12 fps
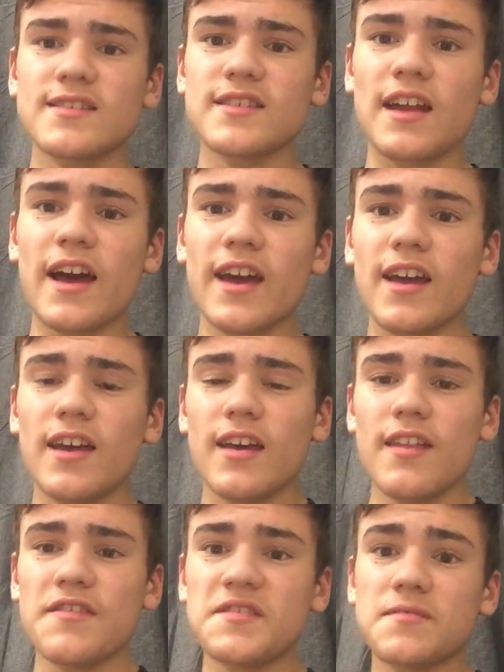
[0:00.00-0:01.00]
Today,
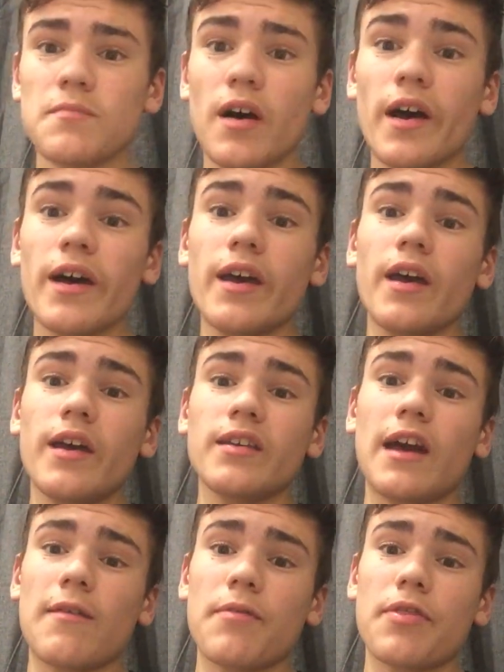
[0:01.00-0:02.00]
this is my
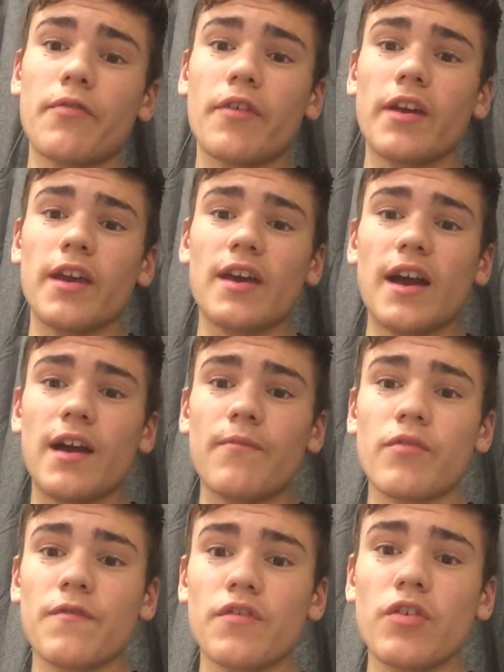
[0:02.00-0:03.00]
game three
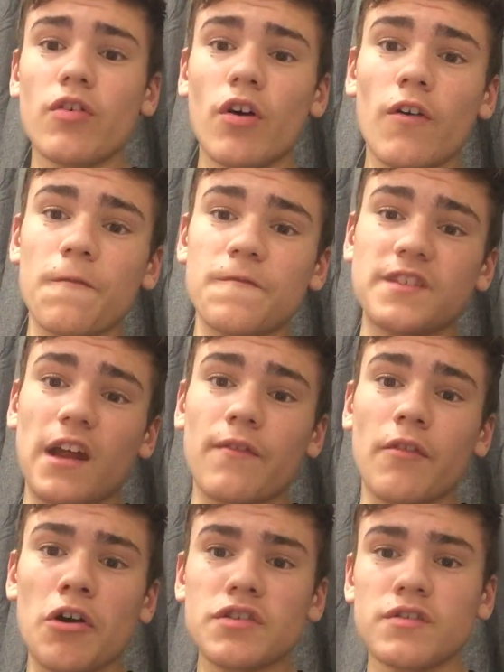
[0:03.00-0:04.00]
review of State
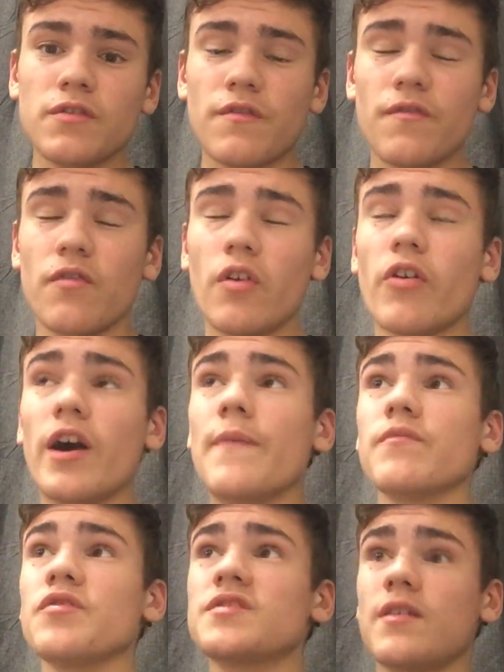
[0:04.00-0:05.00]
of Origin for
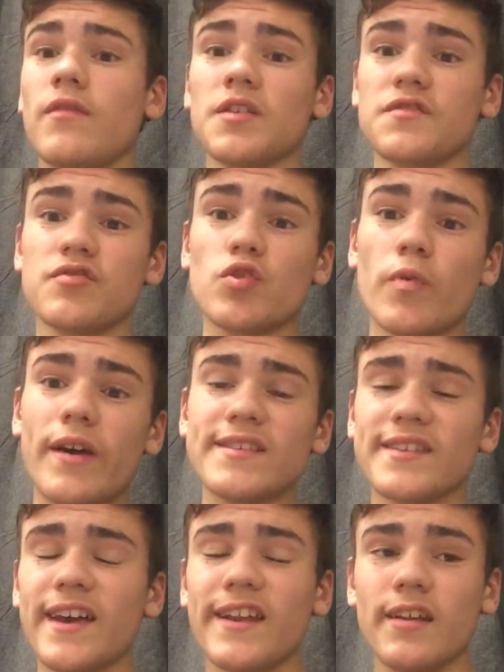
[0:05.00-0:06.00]
New South Wales vs
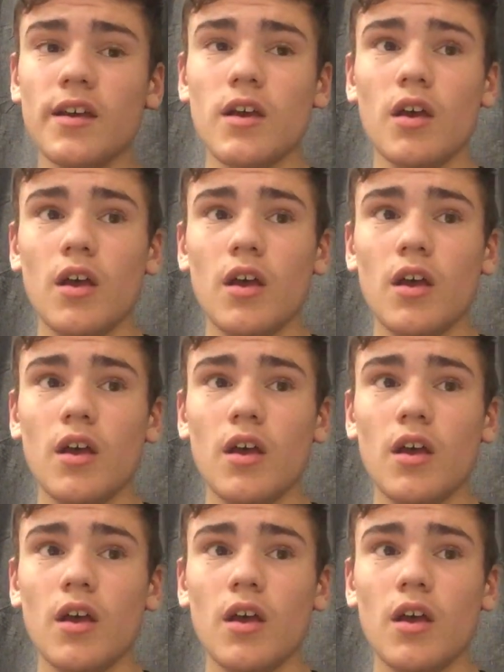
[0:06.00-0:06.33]
Queensland.